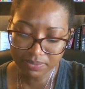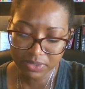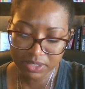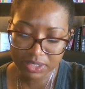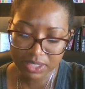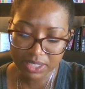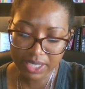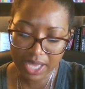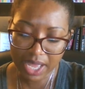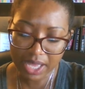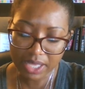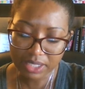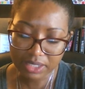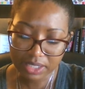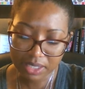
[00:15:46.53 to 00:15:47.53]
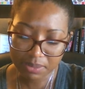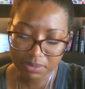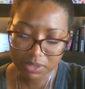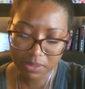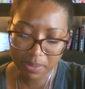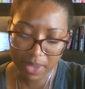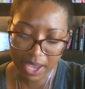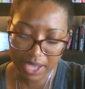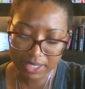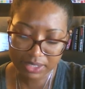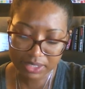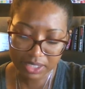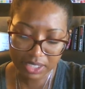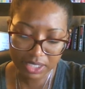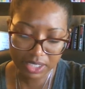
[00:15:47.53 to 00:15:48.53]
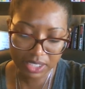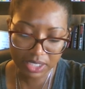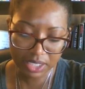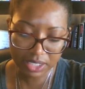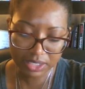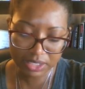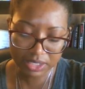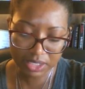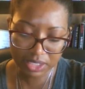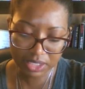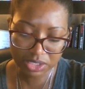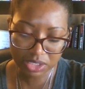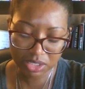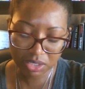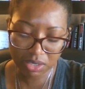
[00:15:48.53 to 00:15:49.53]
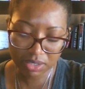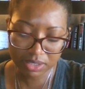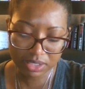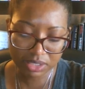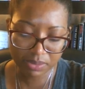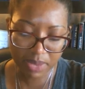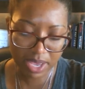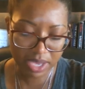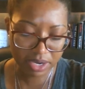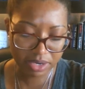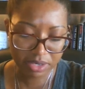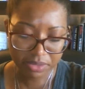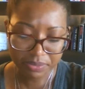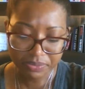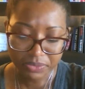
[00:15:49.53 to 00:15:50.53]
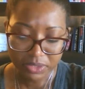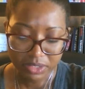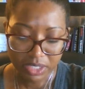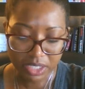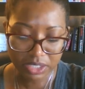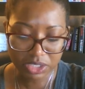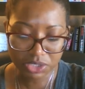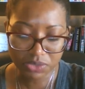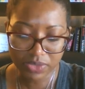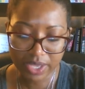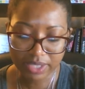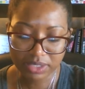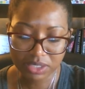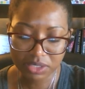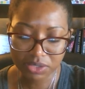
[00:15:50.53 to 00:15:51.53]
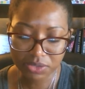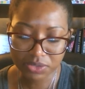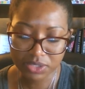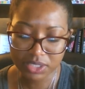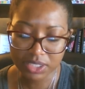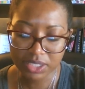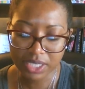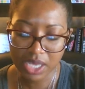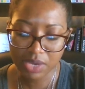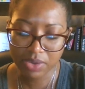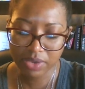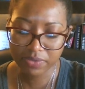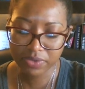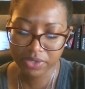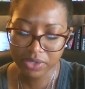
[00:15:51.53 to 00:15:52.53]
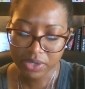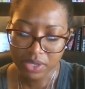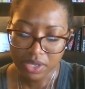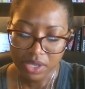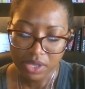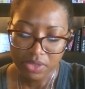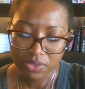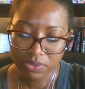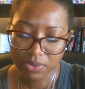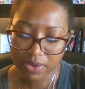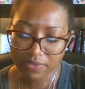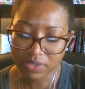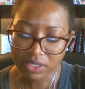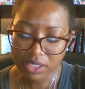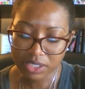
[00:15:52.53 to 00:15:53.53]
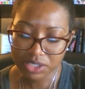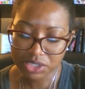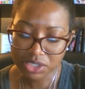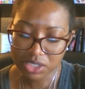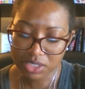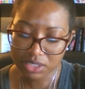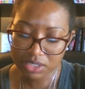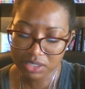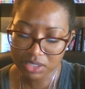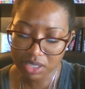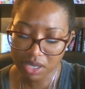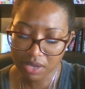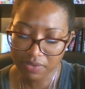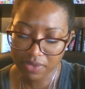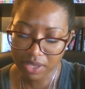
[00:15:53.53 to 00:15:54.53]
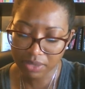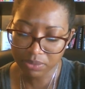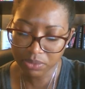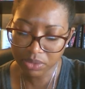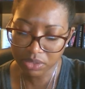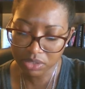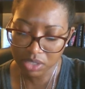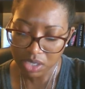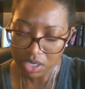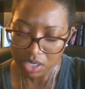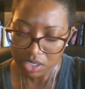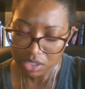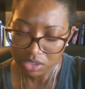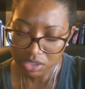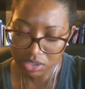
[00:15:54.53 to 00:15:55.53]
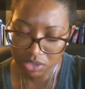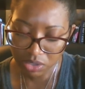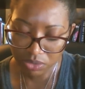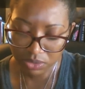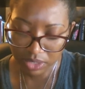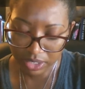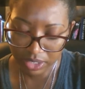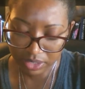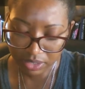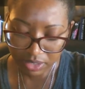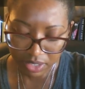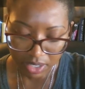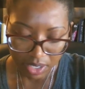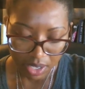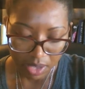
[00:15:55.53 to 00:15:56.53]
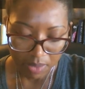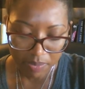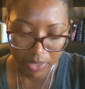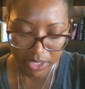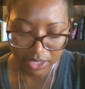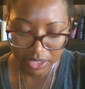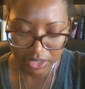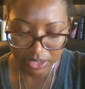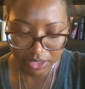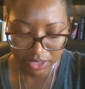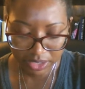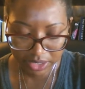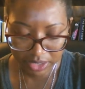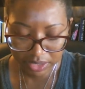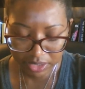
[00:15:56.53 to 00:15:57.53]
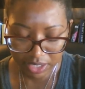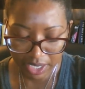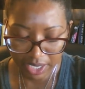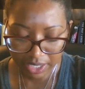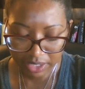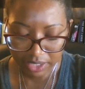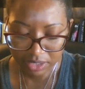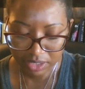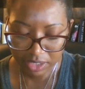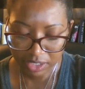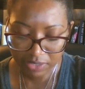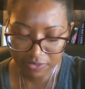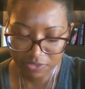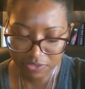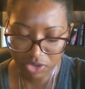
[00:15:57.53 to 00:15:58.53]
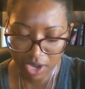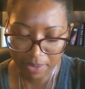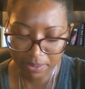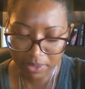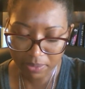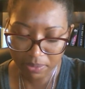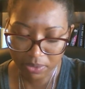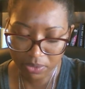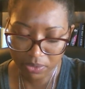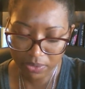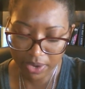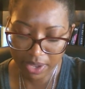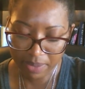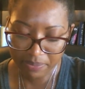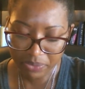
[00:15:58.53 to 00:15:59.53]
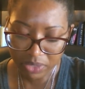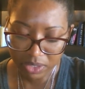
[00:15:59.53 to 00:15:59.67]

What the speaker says: did not attempt to pass any legislation on this matter. In 2013, however, the revelations of Edward Snowden made it clear that the eavesdropping program